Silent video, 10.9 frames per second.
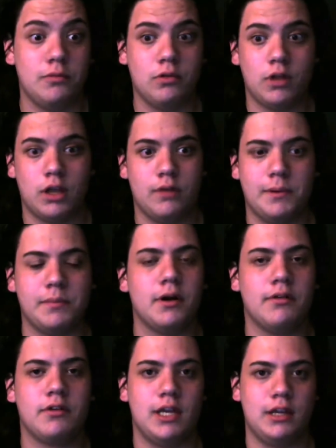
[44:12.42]
so like if
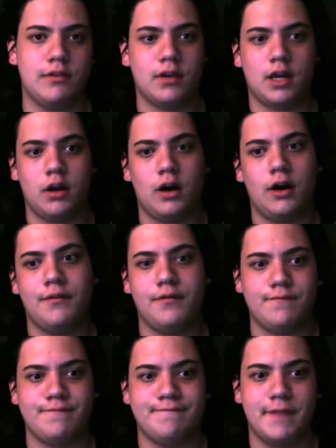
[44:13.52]
Bobrovsky needs a night off
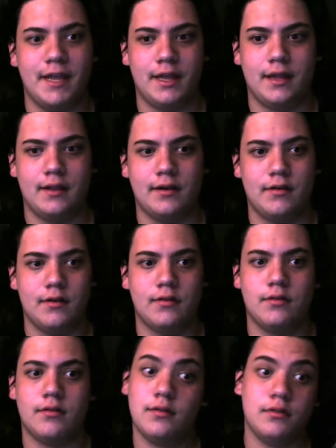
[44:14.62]
and
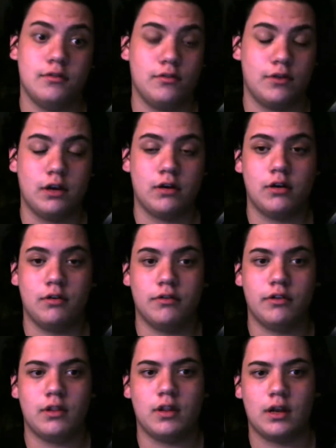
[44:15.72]
Driedger goes
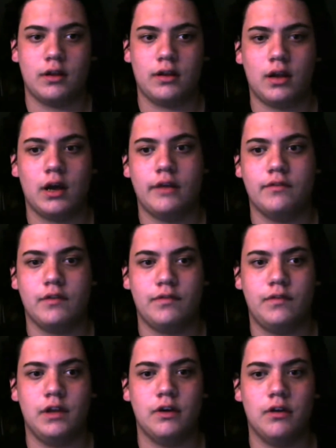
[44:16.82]
in, then I have a
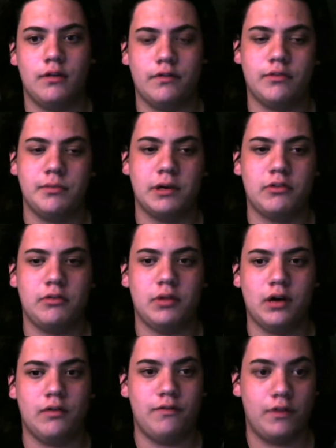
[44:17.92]
fear of, especially with
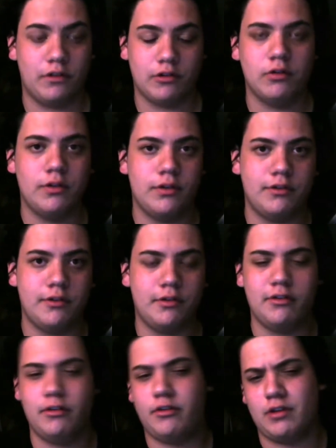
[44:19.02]
how physical this series
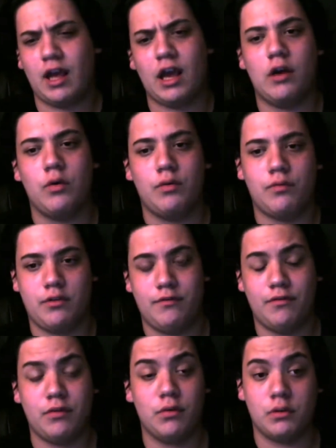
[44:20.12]
is and how
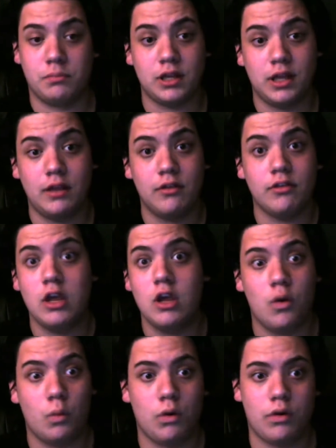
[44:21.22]
Florida plays,
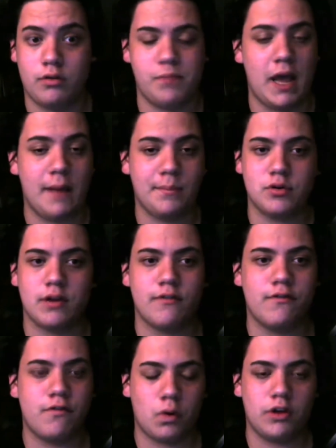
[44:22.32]
where they're peppering
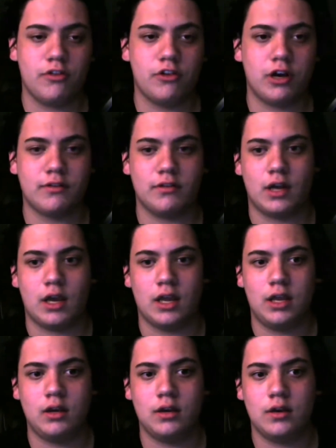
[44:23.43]
40 shots a night,